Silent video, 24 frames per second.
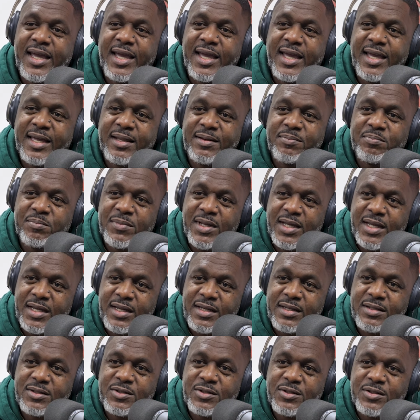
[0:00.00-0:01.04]
And
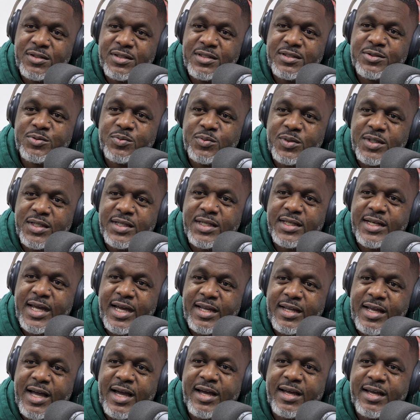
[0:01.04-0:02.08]
man, here this weekend,
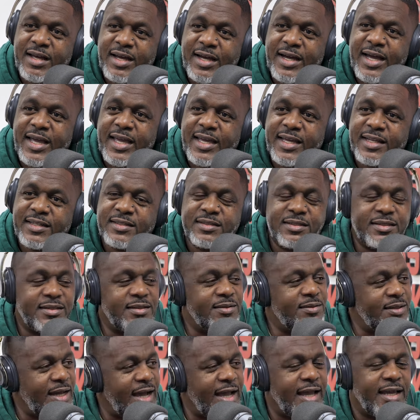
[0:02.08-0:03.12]
I
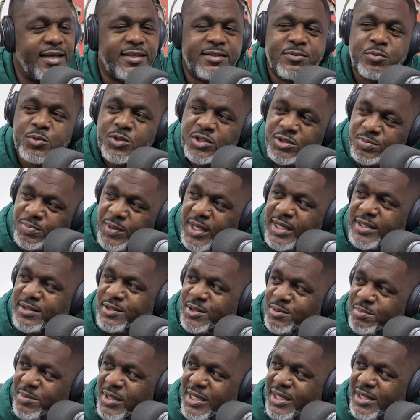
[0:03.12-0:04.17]
had to respect her,
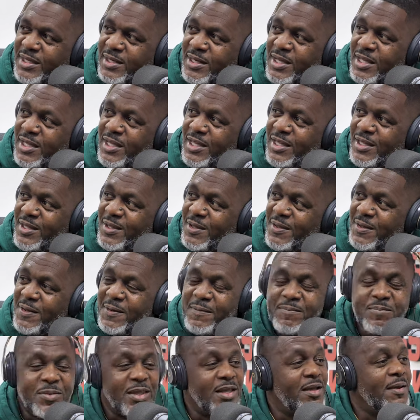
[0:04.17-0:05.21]
man. It's somebody seeing you.